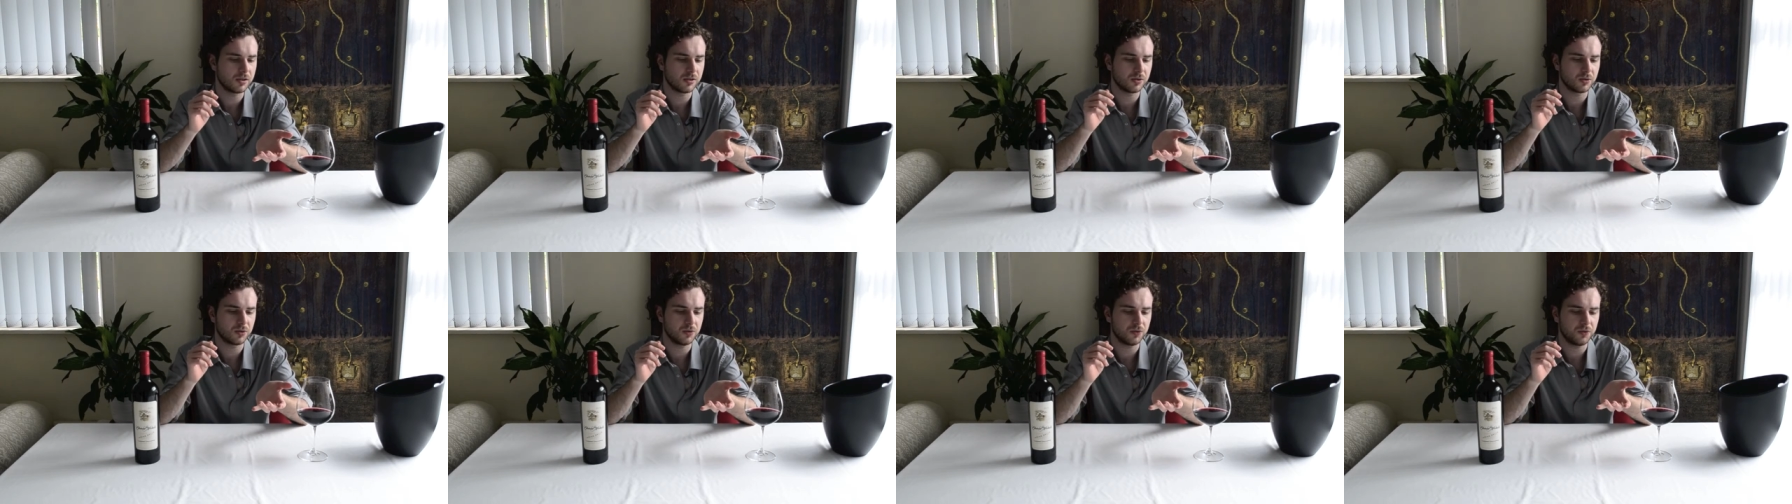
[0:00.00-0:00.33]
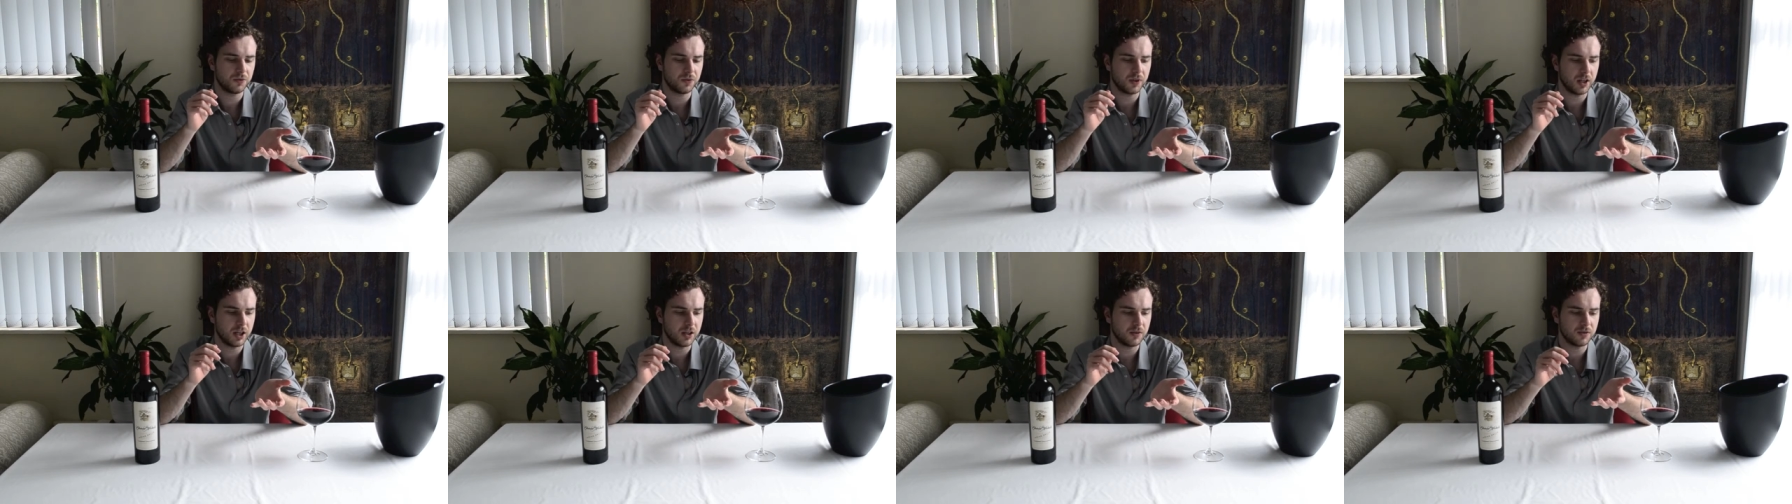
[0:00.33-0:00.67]
sort
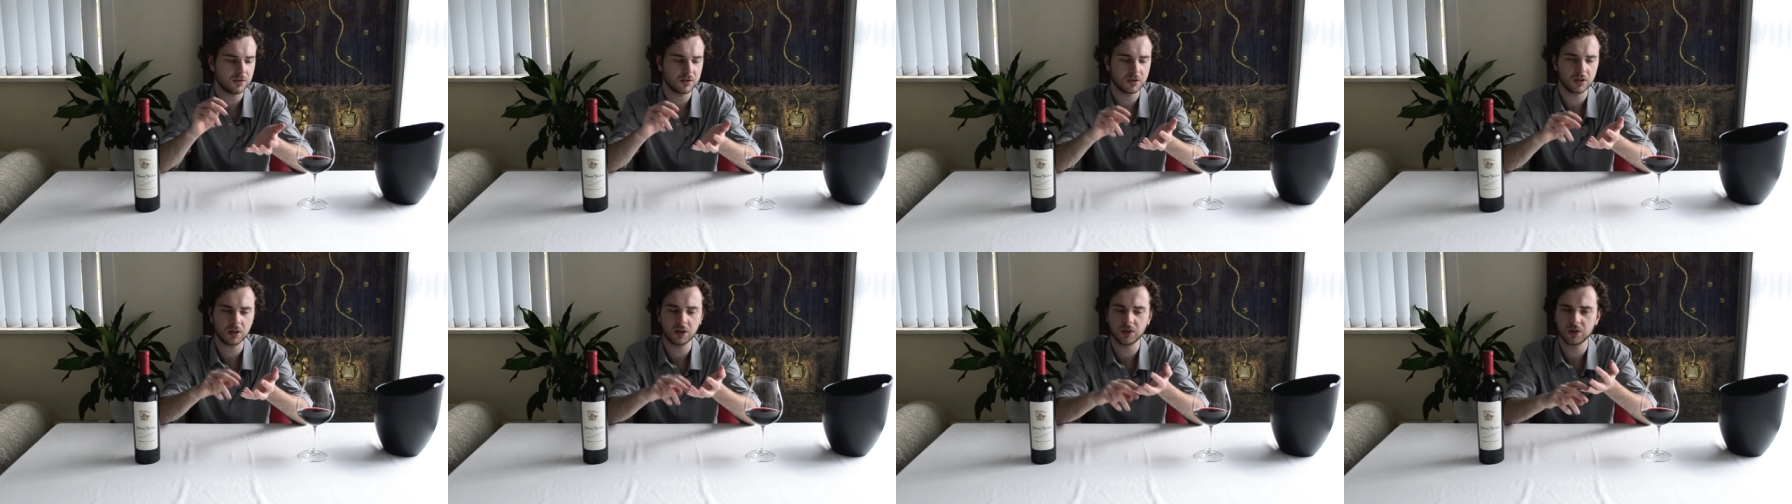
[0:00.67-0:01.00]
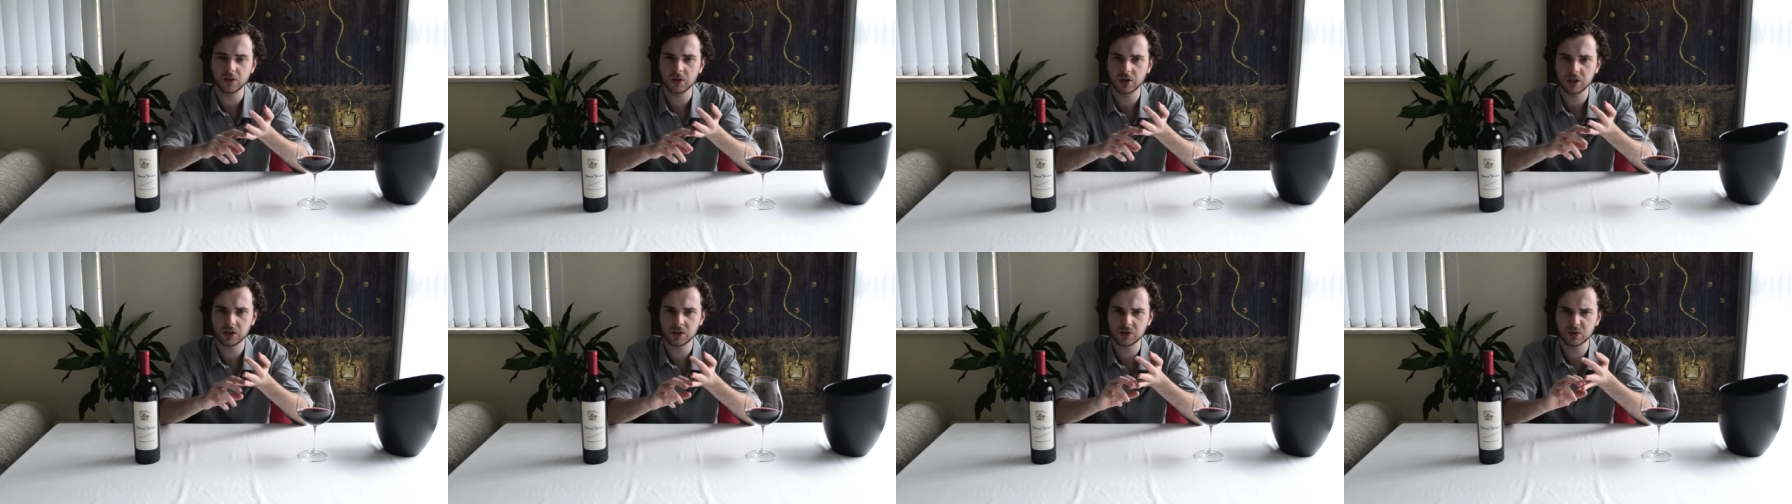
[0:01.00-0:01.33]
of flavors, a
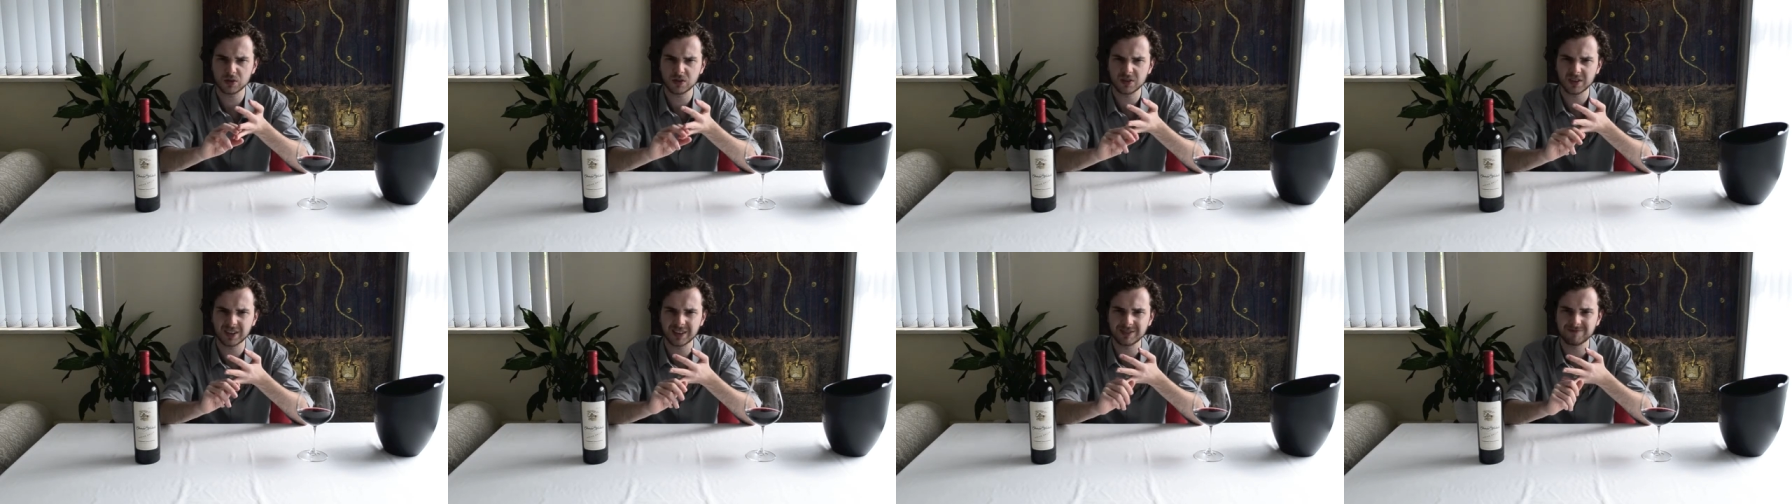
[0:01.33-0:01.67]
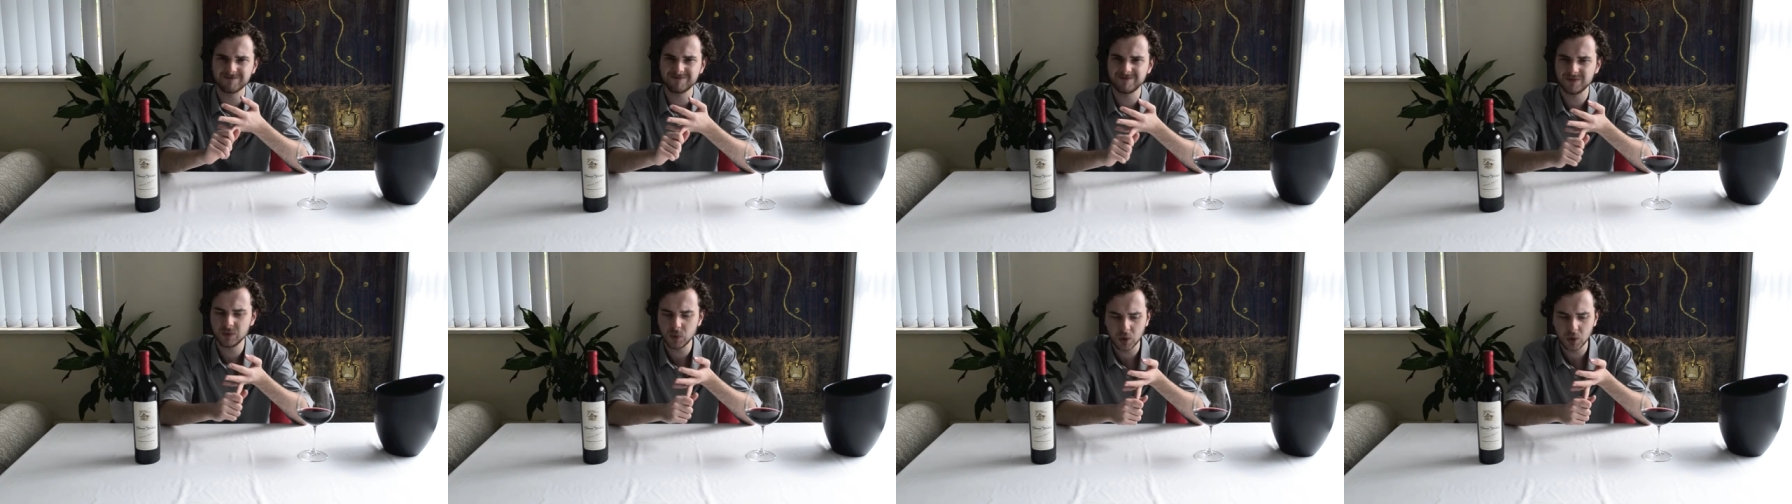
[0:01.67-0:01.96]
lot of these sort of,